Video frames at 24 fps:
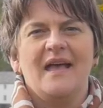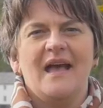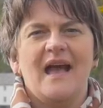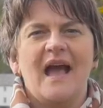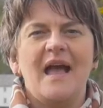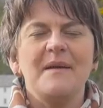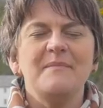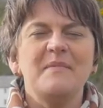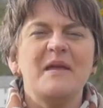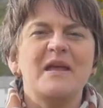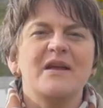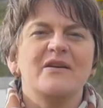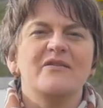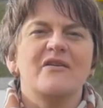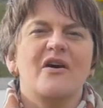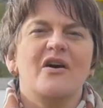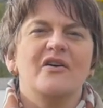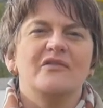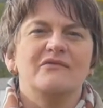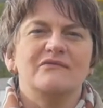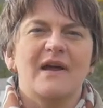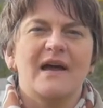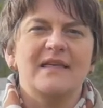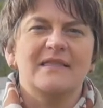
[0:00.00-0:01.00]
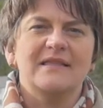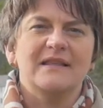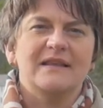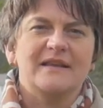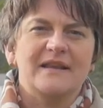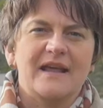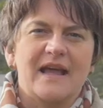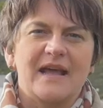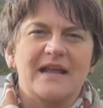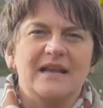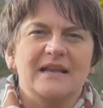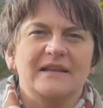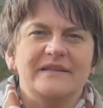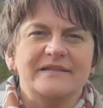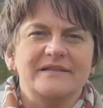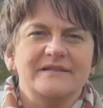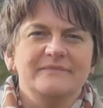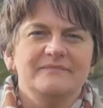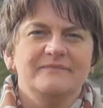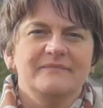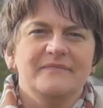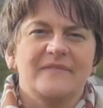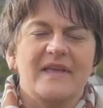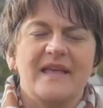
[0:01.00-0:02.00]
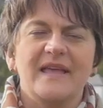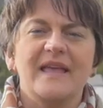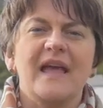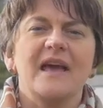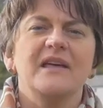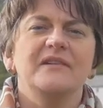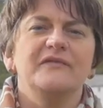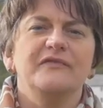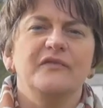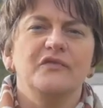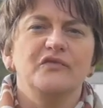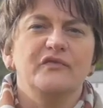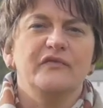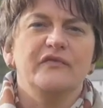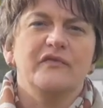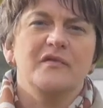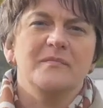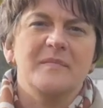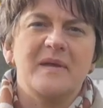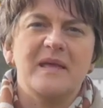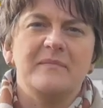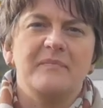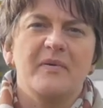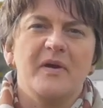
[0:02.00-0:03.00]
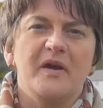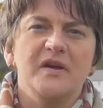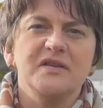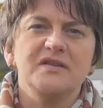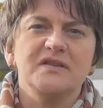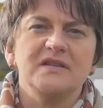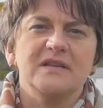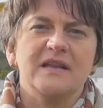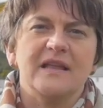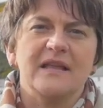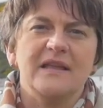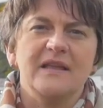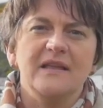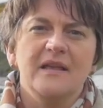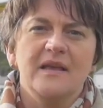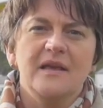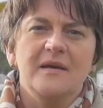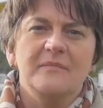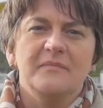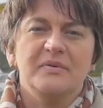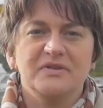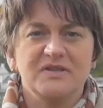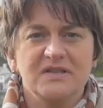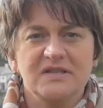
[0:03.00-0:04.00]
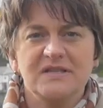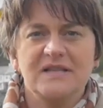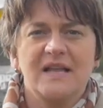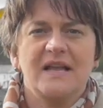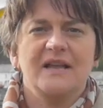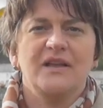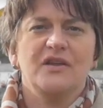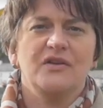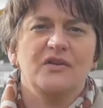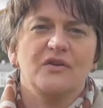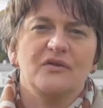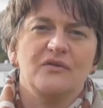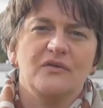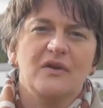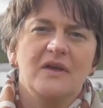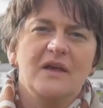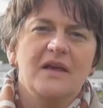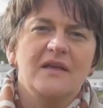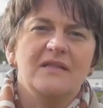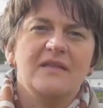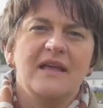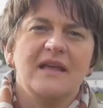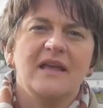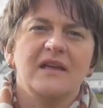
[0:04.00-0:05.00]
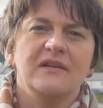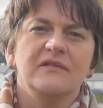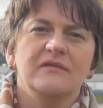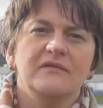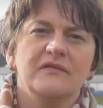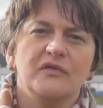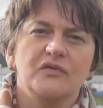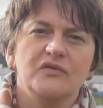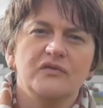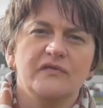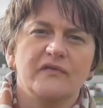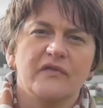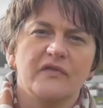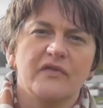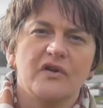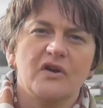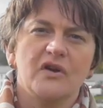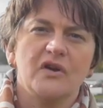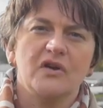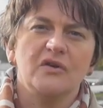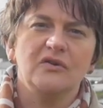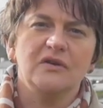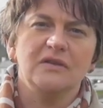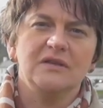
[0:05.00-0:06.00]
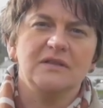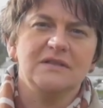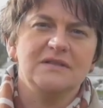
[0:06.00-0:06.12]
I'm here on Rathlin Island. They can't vote for me personally, but just like you, they can vote for their local